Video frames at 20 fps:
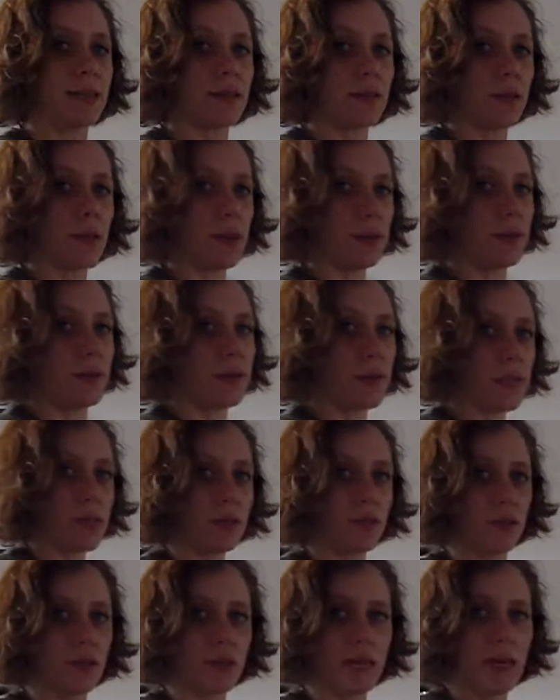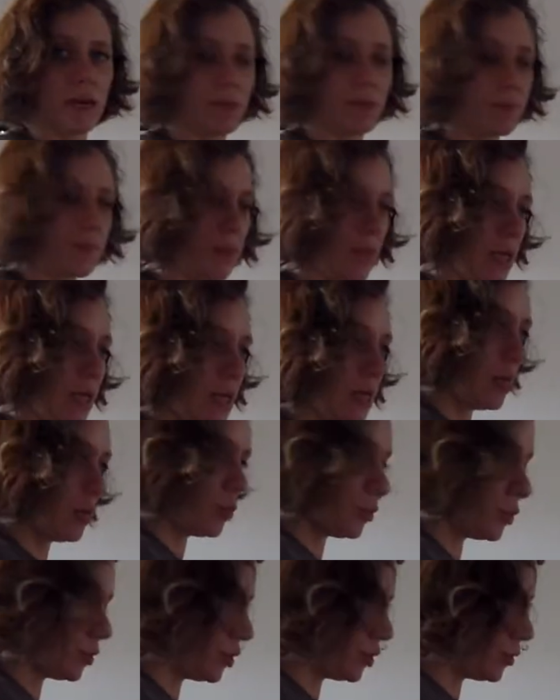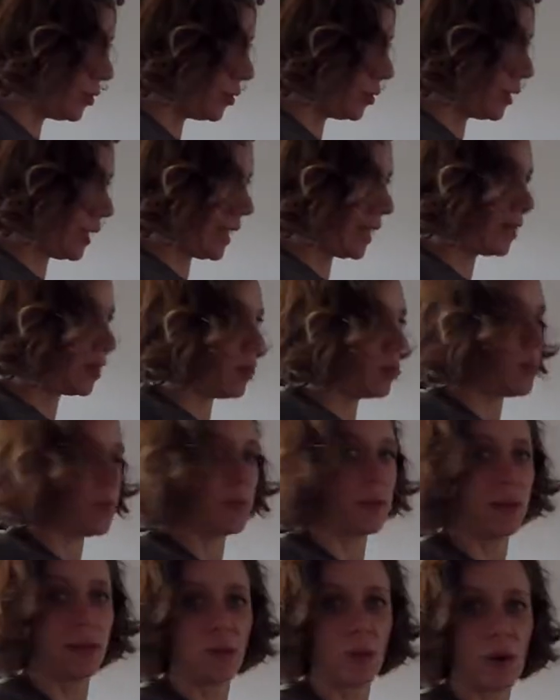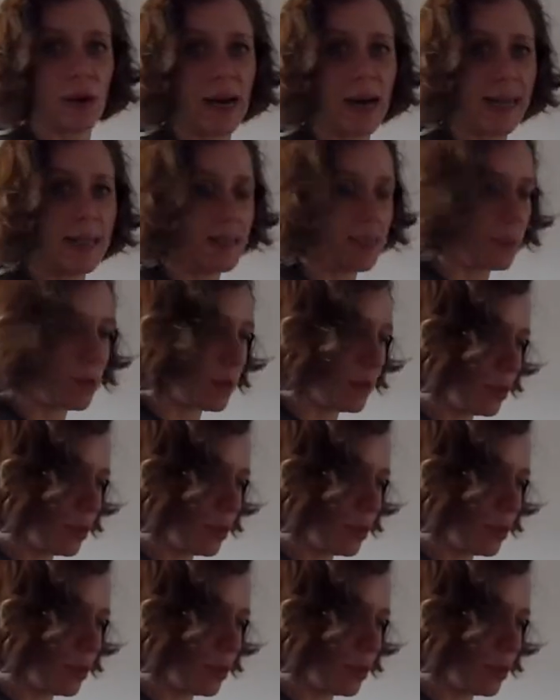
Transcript: So if you can do that, put your leg up, it's quite a handy way